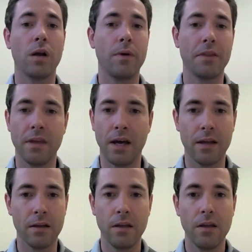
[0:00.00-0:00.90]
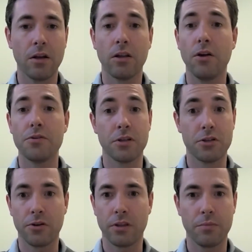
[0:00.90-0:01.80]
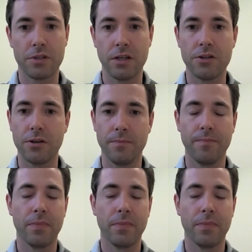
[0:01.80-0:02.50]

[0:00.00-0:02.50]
about the eye closing during the procedure.